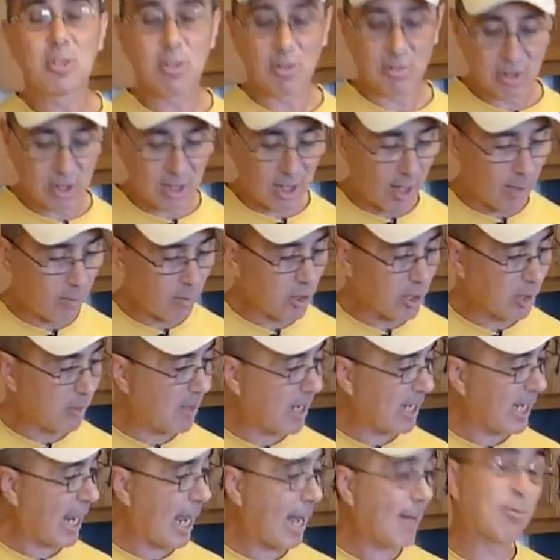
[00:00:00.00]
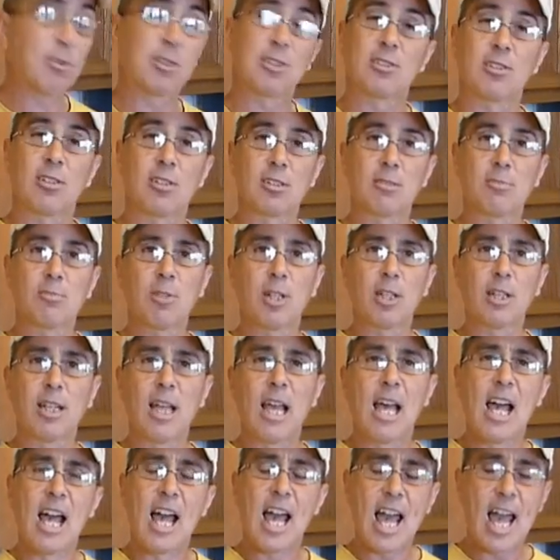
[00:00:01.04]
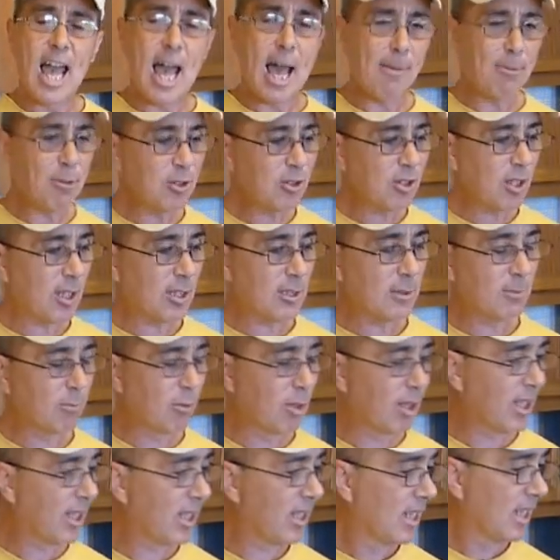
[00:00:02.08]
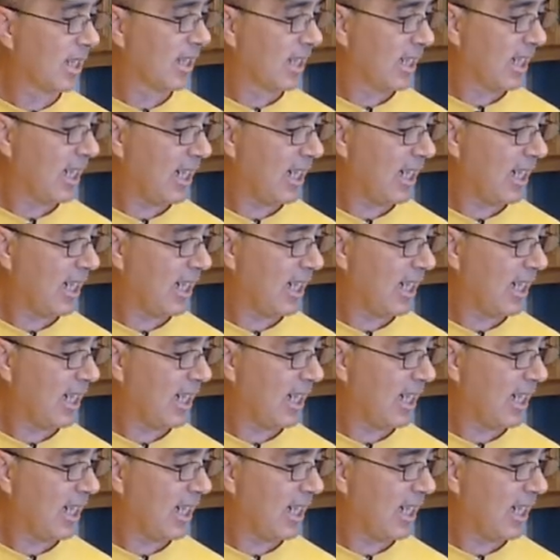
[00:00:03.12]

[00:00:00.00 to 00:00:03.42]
episode. Today we're gonna make applesauce bread. Applesauce bread